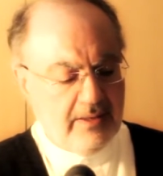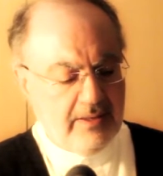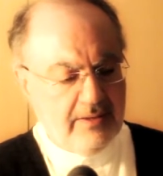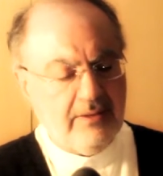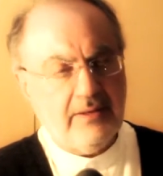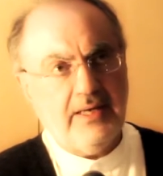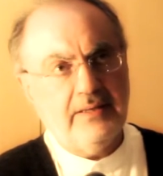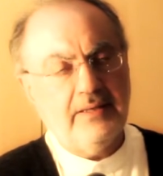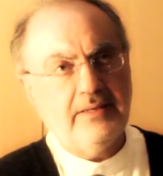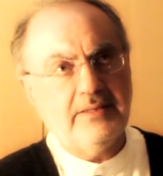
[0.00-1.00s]
In the
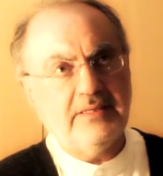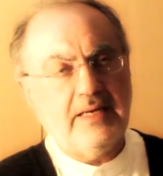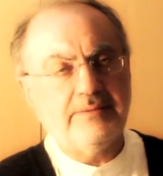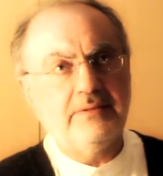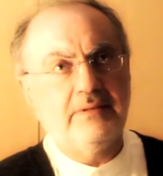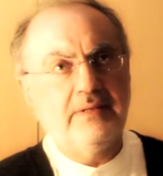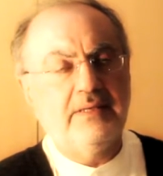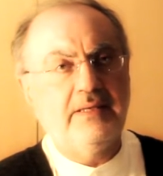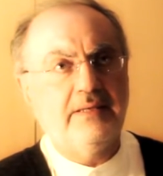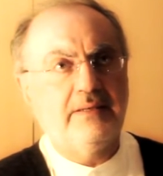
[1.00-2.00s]
Quran, it is absolutely
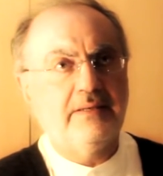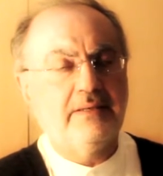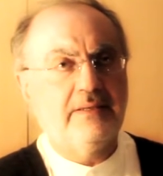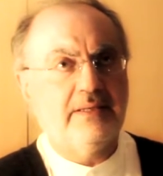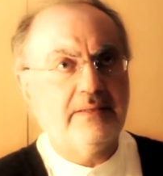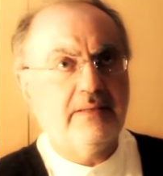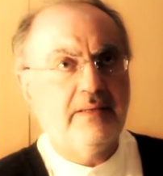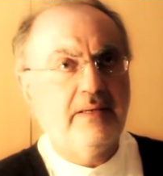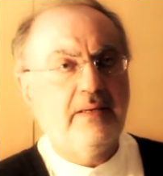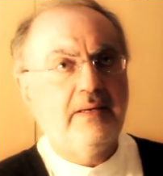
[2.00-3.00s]
clear that
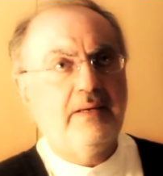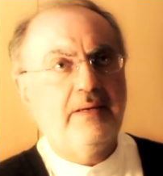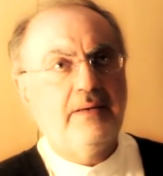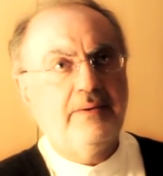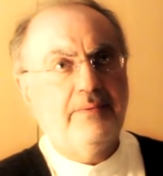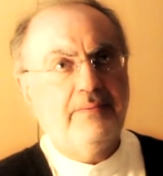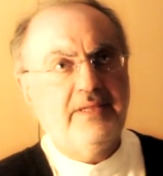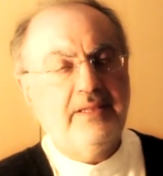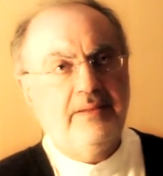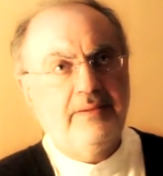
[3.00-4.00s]

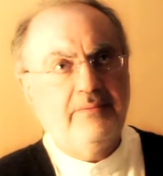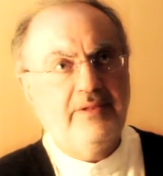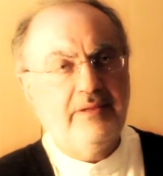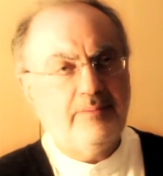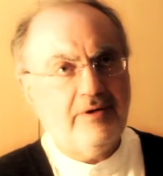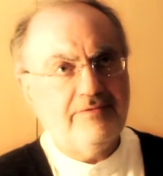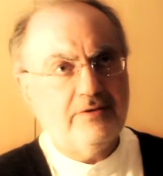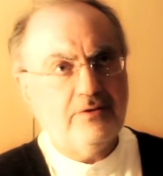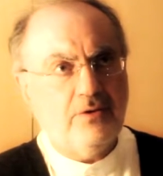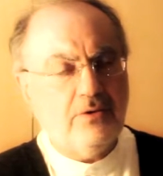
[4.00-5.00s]
when the
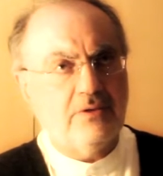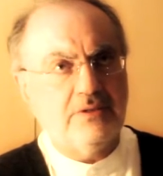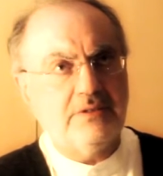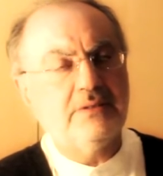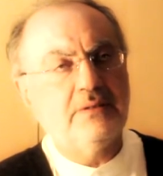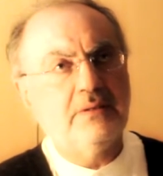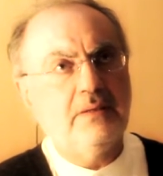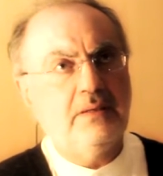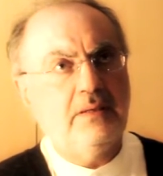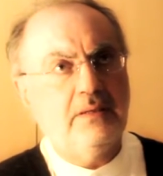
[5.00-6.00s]
Prophet calls
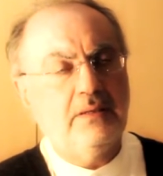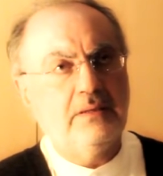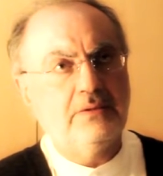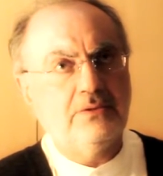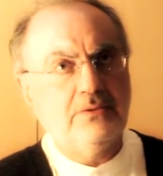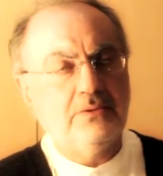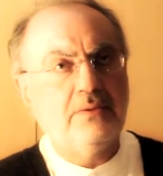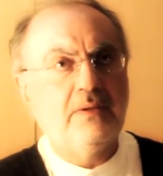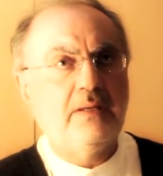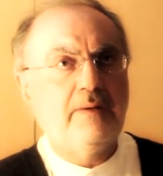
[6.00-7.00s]
to
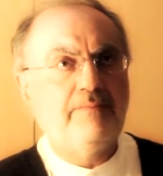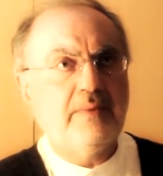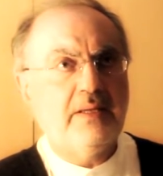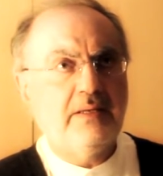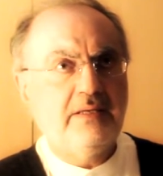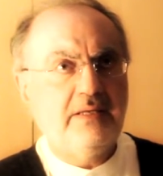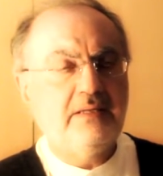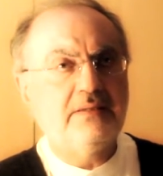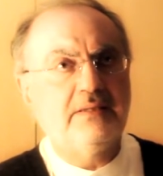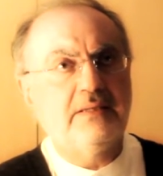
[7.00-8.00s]

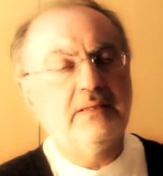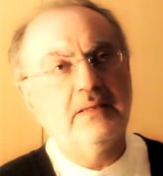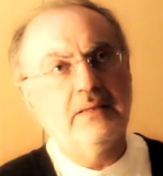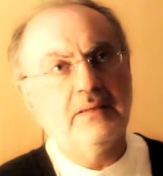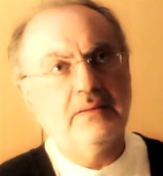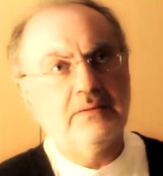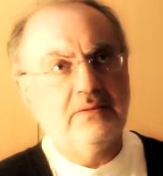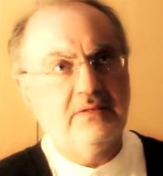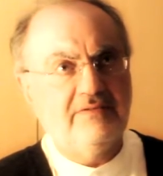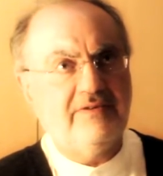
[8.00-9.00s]
yielding
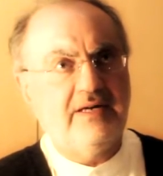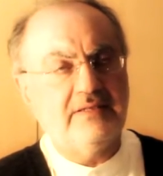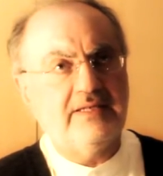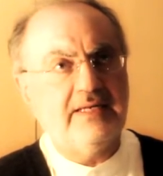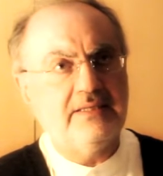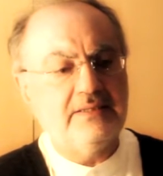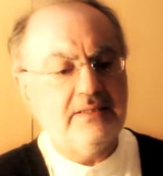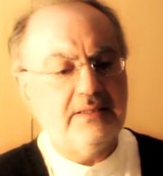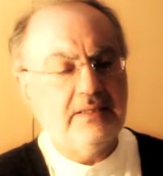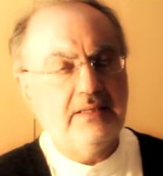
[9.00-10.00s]
to the divine
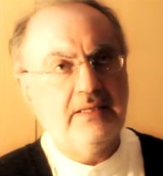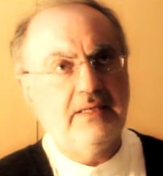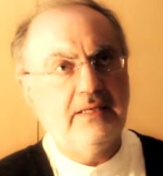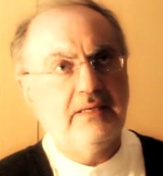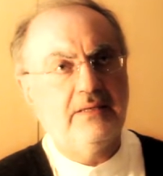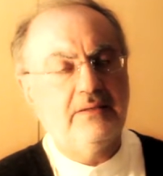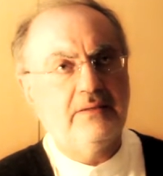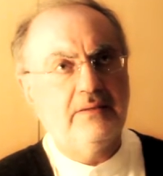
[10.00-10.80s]
reality, he